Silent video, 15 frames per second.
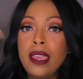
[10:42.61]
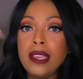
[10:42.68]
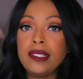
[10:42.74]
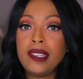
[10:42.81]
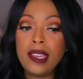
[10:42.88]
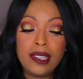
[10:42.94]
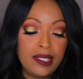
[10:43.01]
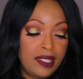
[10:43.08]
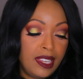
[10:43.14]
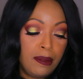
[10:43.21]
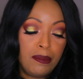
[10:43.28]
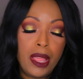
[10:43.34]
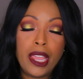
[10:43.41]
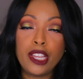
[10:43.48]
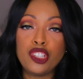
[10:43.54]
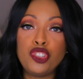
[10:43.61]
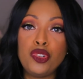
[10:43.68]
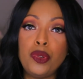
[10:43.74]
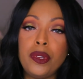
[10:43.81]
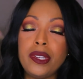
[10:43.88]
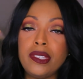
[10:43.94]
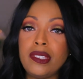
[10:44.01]
It does seem like a
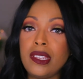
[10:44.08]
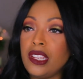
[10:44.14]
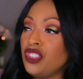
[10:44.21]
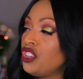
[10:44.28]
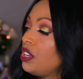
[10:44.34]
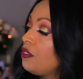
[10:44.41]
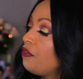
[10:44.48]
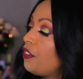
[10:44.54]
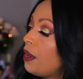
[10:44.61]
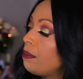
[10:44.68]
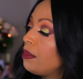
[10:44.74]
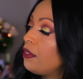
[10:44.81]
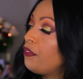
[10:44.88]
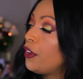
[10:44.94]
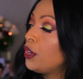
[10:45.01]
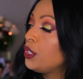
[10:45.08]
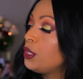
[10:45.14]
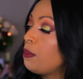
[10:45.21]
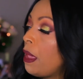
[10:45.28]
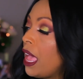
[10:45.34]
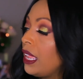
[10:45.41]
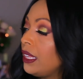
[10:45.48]
true extension from the
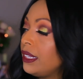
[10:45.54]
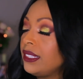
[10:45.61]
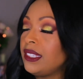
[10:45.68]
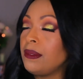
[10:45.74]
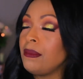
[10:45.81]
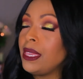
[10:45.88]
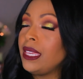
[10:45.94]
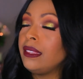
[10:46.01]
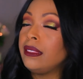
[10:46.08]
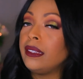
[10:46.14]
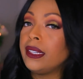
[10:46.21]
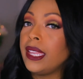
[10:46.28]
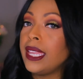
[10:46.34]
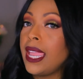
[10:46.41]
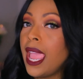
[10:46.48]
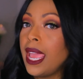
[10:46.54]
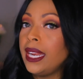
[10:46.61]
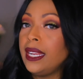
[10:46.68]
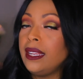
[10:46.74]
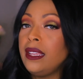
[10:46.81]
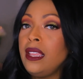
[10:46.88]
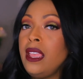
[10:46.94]
first palette to me looking at
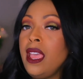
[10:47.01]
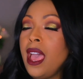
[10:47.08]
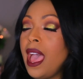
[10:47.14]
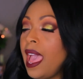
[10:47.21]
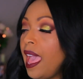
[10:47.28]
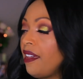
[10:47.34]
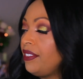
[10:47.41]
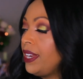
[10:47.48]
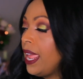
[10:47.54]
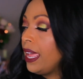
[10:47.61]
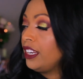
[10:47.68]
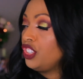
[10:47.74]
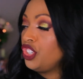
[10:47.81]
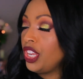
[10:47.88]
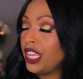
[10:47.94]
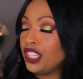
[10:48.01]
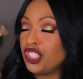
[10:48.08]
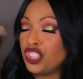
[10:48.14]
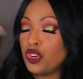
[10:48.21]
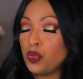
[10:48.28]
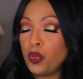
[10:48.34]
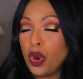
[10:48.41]
it. I haven't had a chance
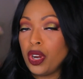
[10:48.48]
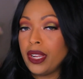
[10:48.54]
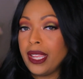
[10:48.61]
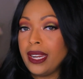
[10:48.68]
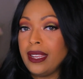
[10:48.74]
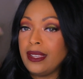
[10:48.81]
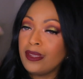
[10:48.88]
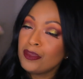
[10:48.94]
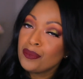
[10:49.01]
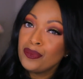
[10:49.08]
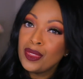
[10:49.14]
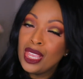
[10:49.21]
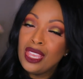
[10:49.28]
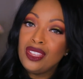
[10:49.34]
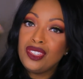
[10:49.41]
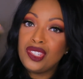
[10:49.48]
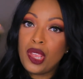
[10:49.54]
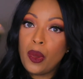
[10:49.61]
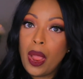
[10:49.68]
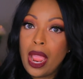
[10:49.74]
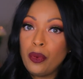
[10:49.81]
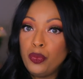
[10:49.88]
to work in it,
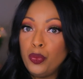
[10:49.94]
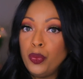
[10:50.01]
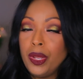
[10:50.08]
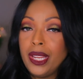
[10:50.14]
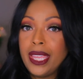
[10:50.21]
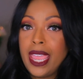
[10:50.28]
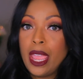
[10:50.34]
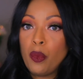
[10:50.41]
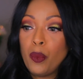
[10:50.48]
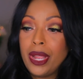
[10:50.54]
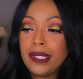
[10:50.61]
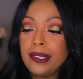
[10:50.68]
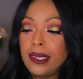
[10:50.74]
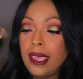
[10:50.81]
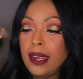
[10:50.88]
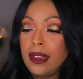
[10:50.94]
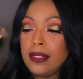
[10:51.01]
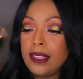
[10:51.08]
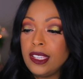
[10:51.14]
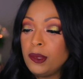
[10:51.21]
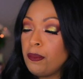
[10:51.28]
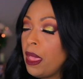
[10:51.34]
so I really can't wait to get in
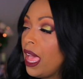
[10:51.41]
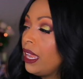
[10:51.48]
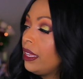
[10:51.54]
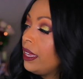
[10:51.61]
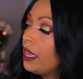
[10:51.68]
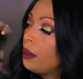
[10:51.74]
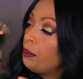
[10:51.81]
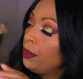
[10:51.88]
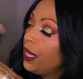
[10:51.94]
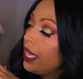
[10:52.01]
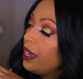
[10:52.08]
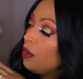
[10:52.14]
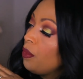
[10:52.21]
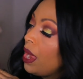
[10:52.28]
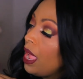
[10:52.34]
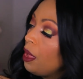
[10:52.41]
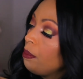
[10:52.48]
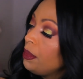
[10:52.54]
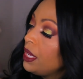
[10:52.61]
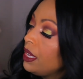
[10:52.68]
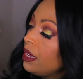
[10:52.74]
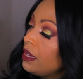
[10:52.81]
this palette and play around,
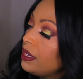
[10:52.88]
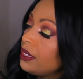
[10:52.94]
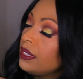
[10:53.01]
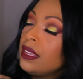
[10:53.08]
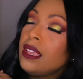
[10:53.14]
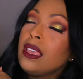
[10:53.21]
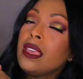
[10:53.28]
because